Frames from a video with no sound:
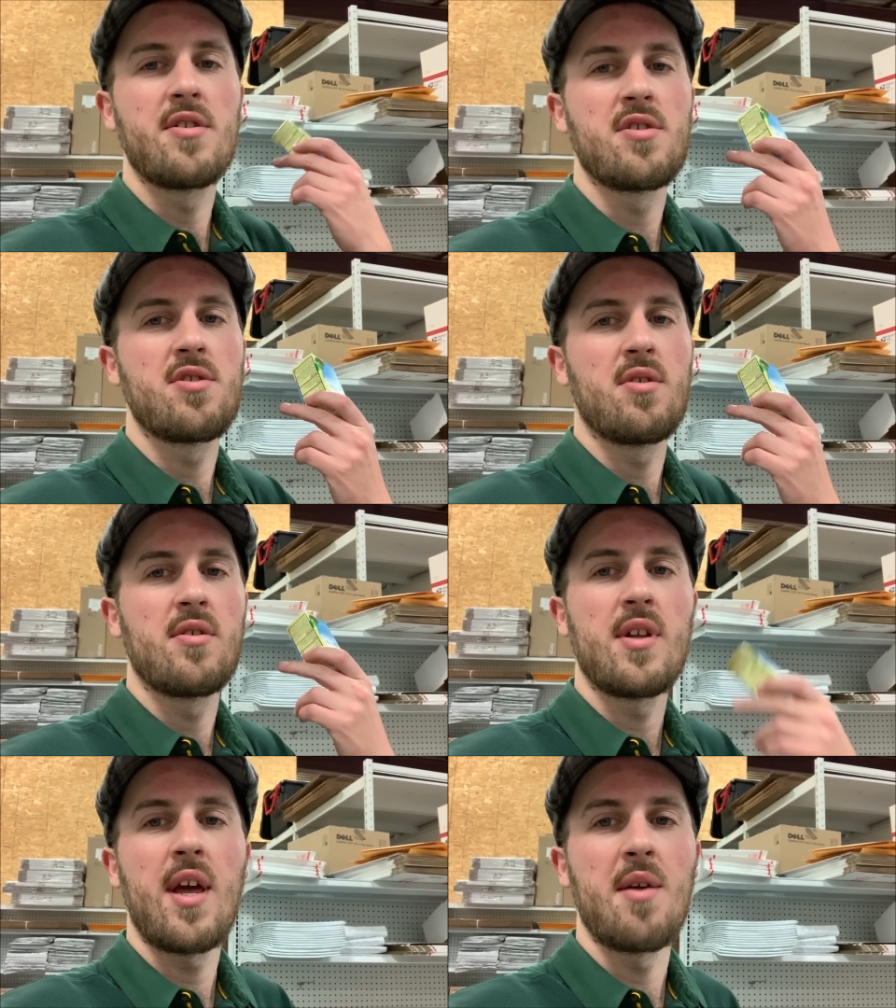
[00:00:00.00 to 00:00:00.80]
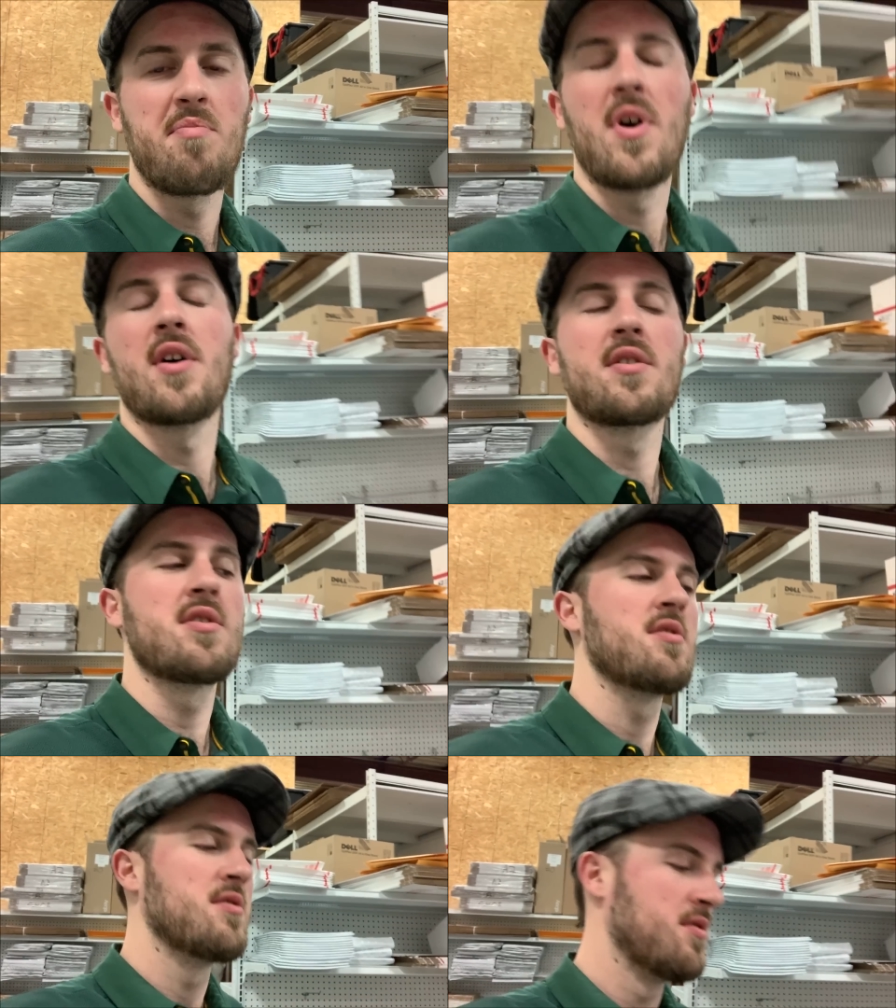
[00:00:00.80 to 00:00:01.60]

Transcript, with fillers: I just sold it 8 bucks.